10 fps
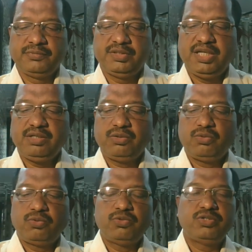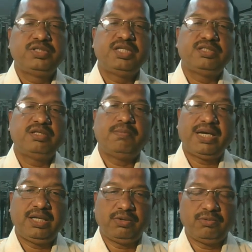Then question is the
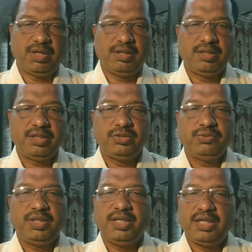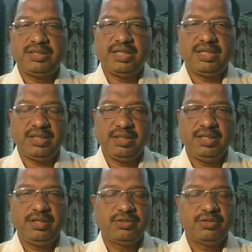bilingual. It is usually English and Hindi.